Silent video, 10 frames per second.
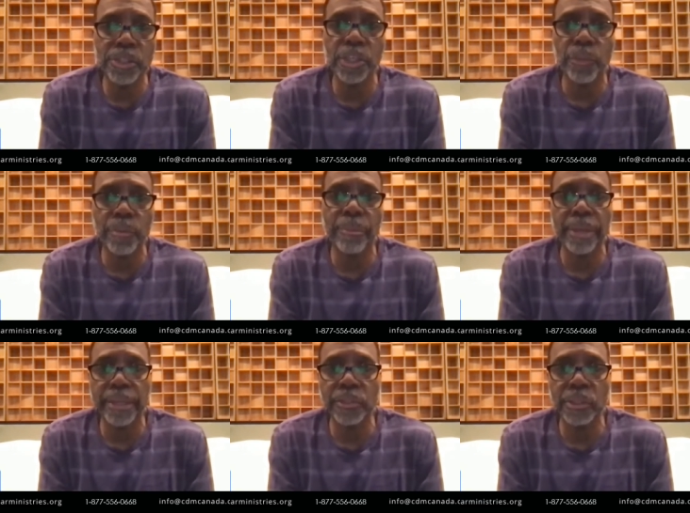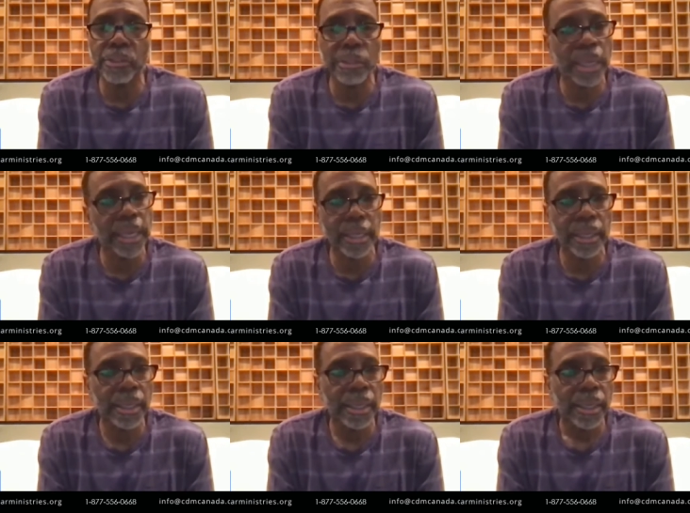secret place, and you
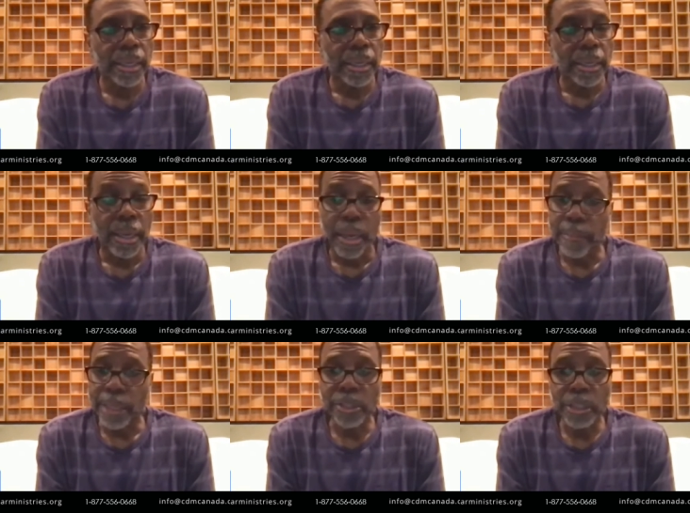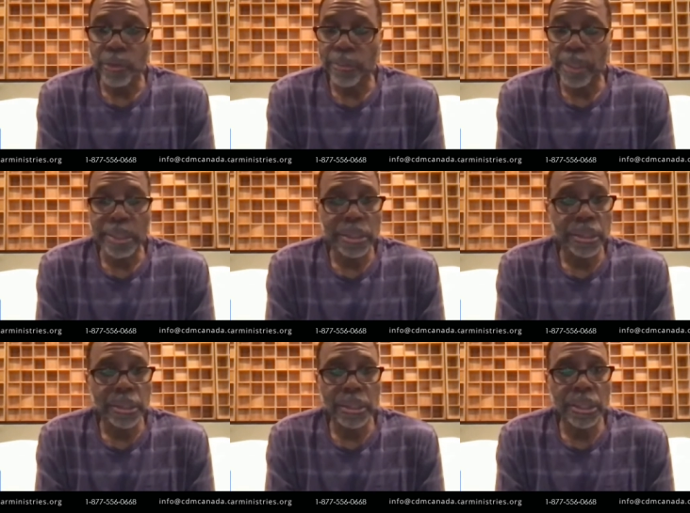like, hey, my secret place
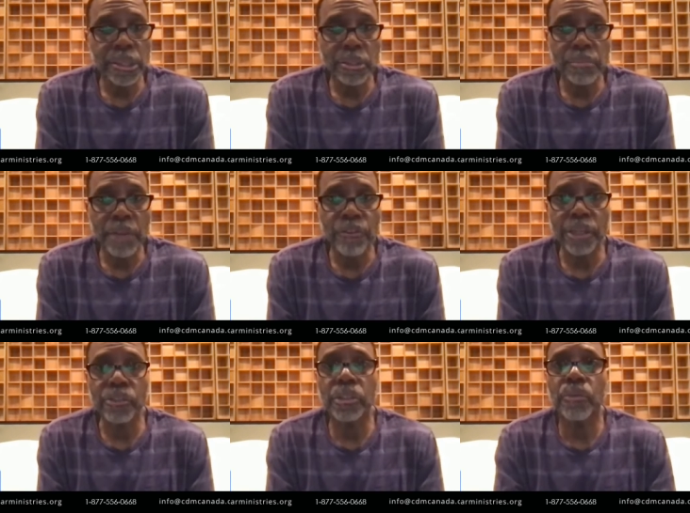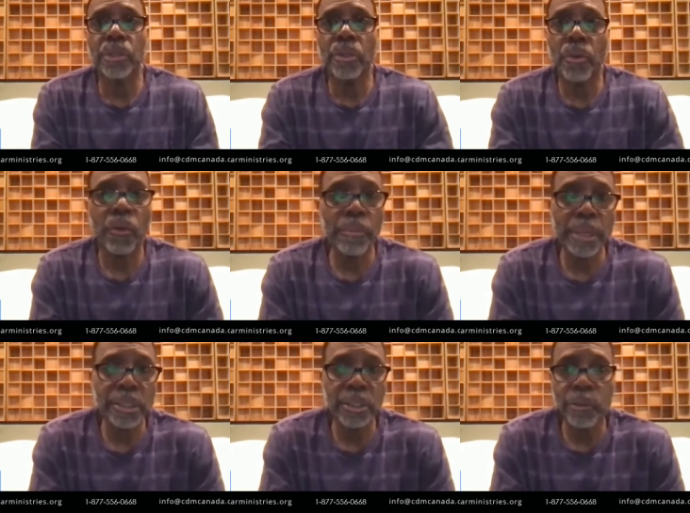is is my fellowship with the Lord.
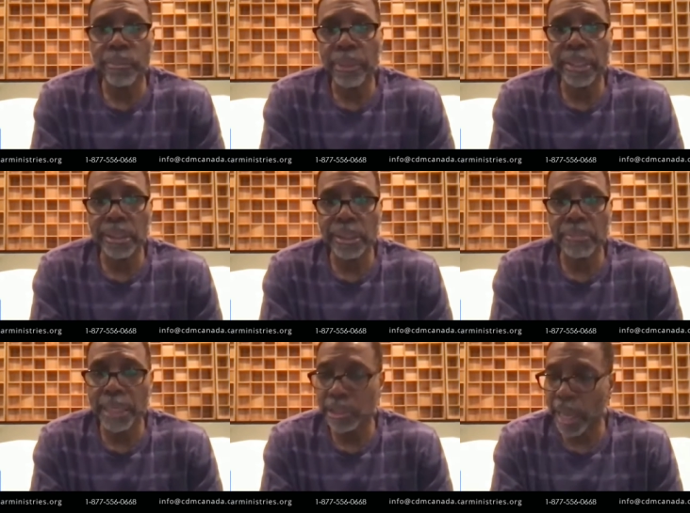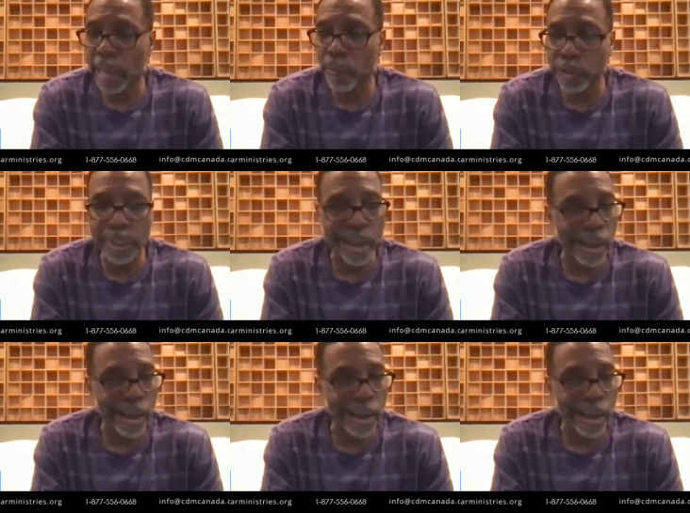My secret place is my time with